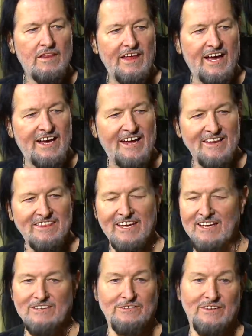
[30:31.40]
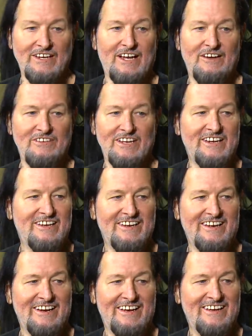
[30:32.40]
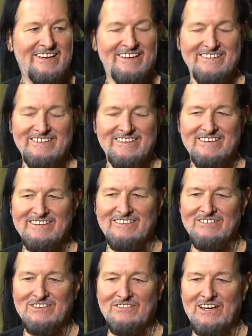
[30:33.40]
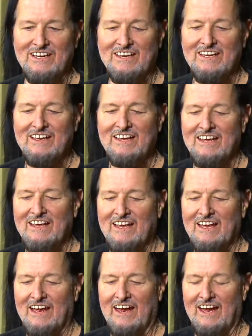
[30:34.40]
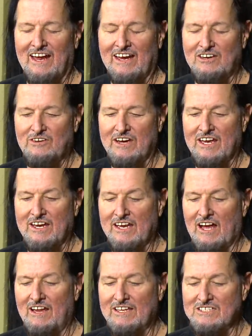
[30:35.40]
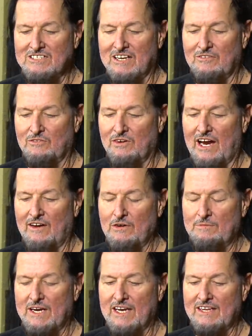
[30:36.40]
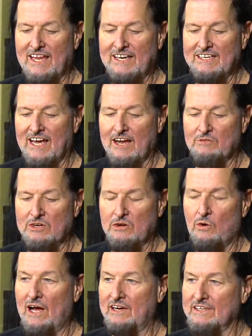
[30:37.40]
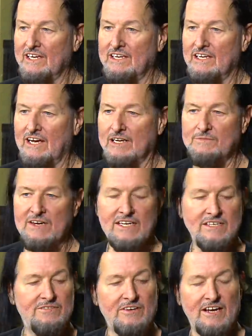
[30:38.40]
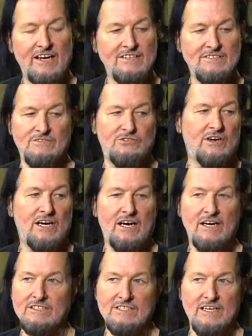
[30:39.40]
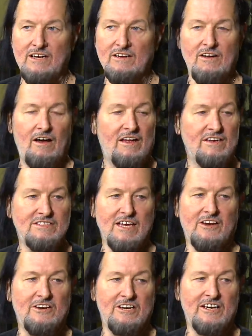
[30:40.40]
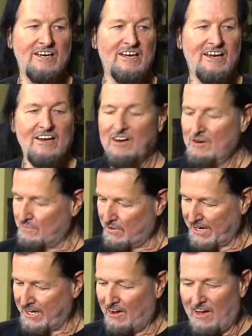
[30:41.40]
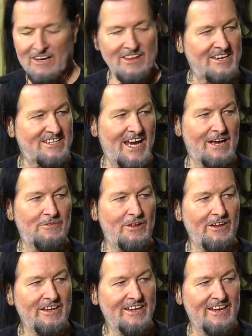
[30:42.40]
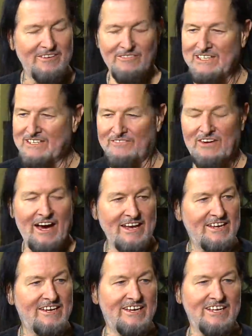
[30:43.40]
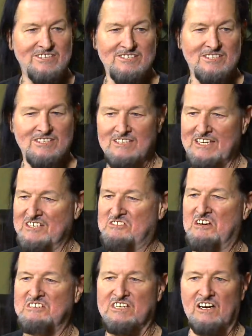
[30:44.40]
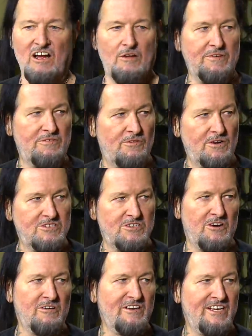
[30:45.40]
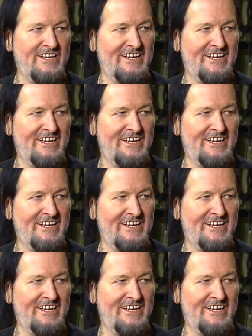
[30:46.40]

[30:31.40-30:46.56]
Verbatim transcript: that kind of thing because we loved it, you know. It's just, it was fun. And drug ideology, everybody that day would go out and get as many different kinds of drugs and alcohol as they could, bring it all to the table, and then we divide it and just adjust it all before a show